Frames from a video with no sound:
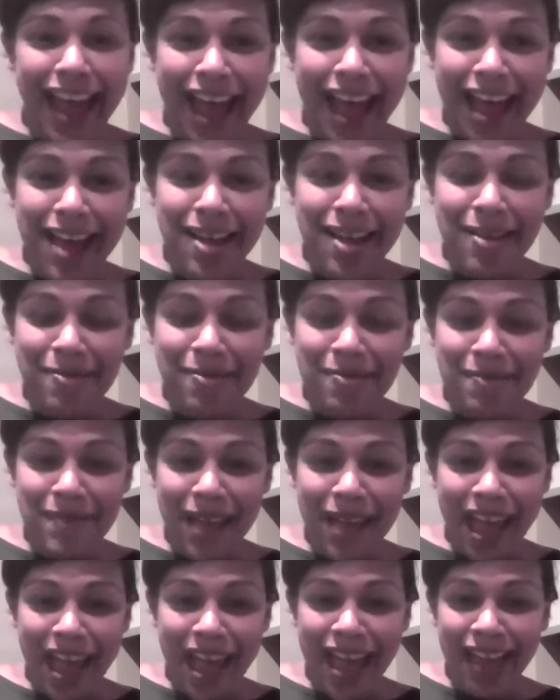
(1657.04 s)

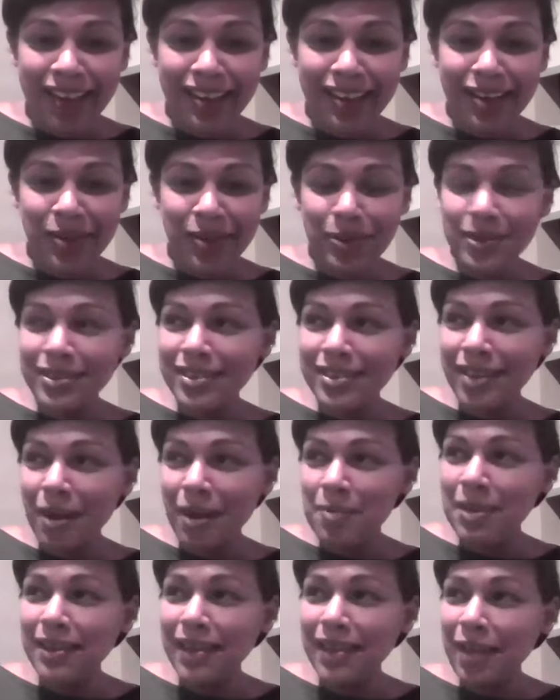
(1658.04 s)
And it was,
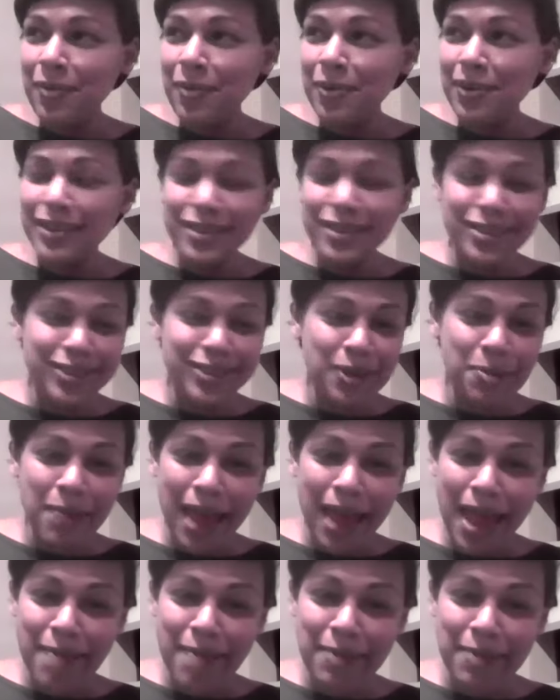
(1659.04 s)
they weren't super
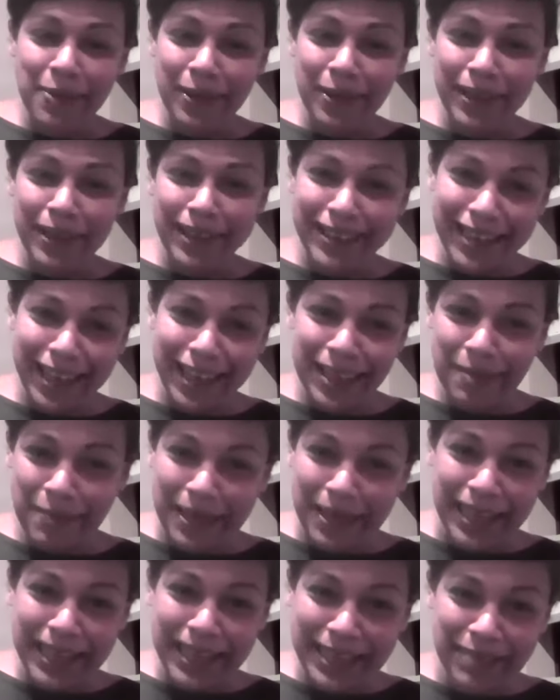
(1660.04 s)
happy with it at the
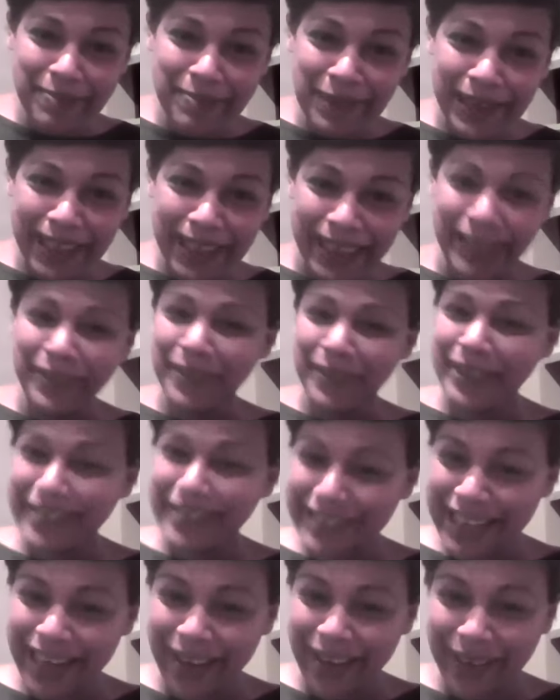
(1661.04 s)
beginning, but I think
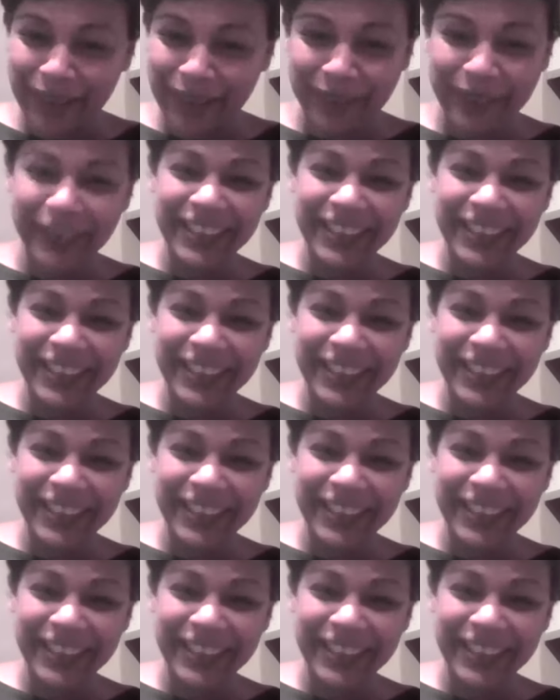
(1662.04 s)
once they got